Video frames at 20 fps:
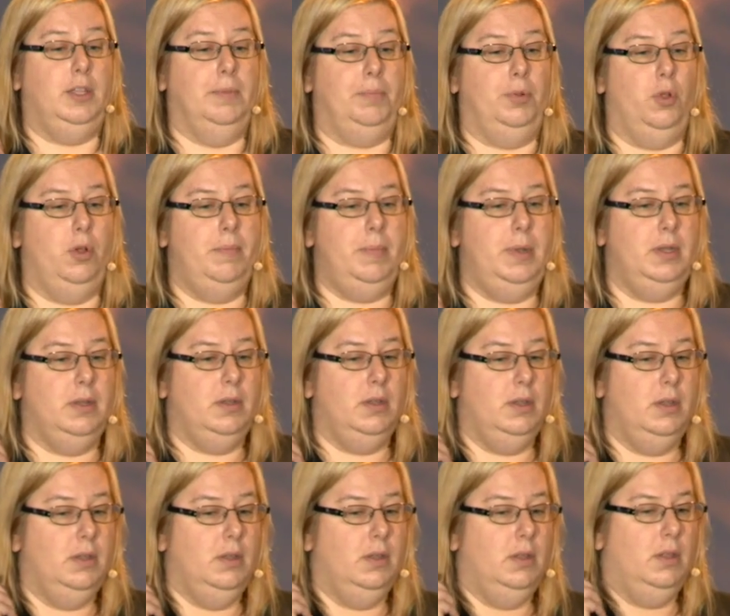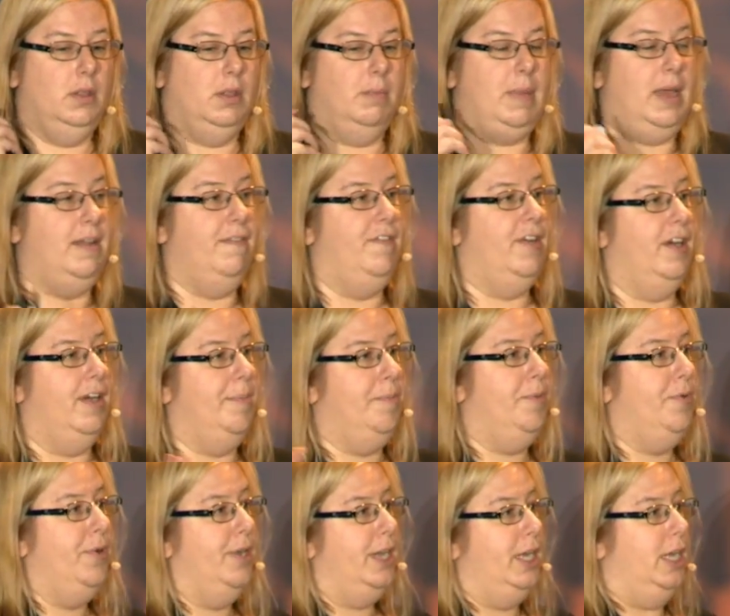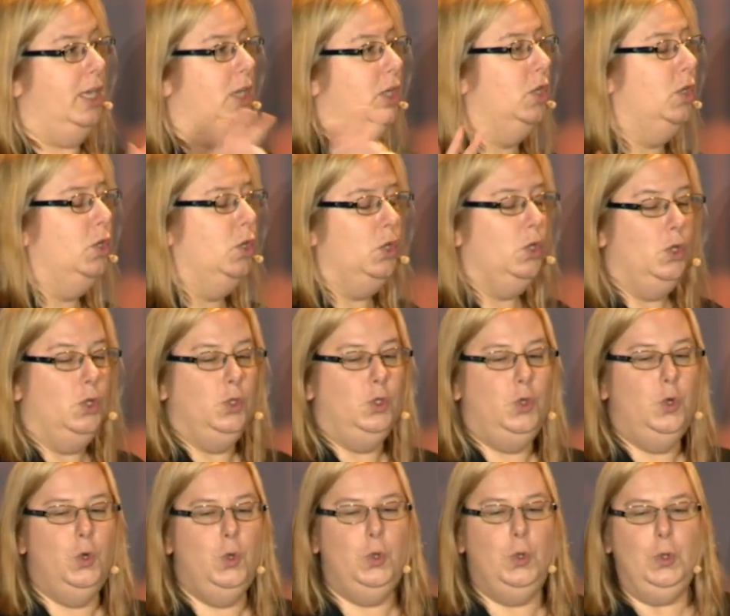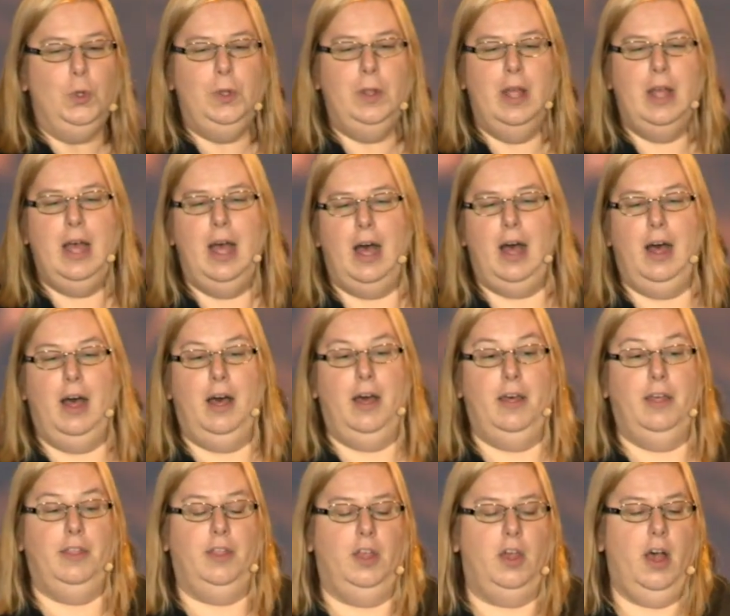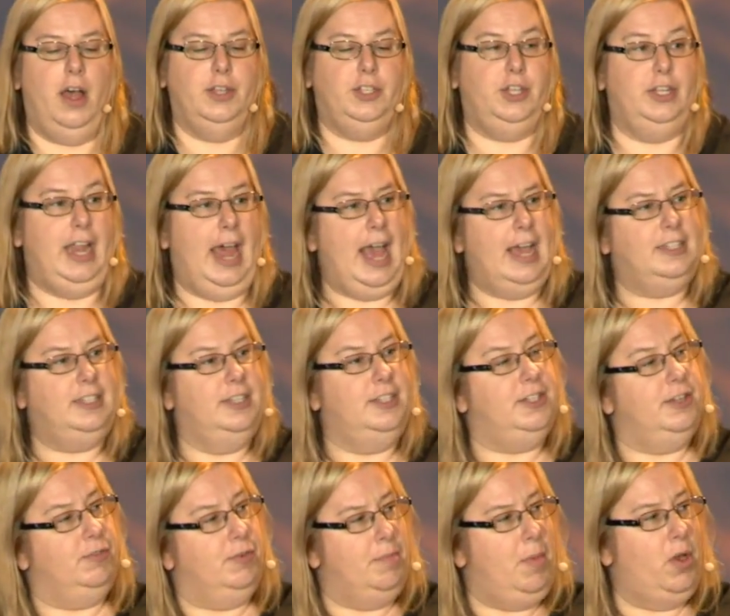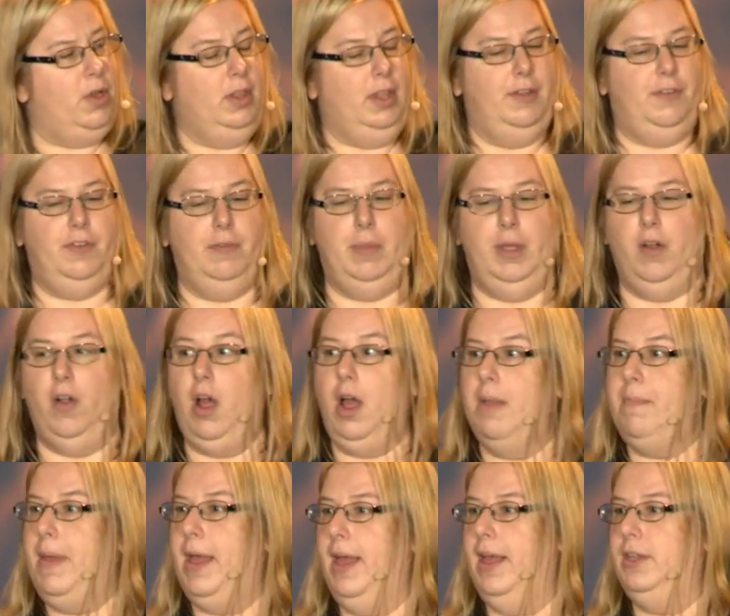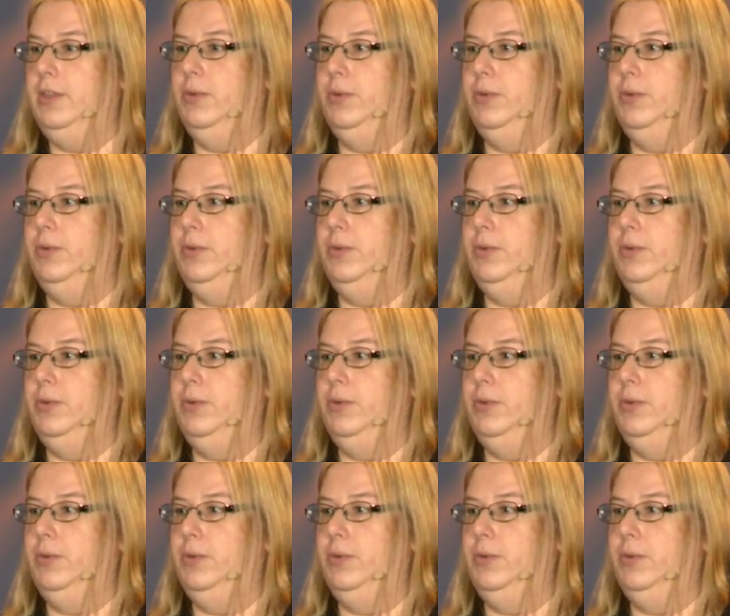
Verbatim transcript: deployment, made a very pretty tool. Uh, the guys could access it remotely from their iPads,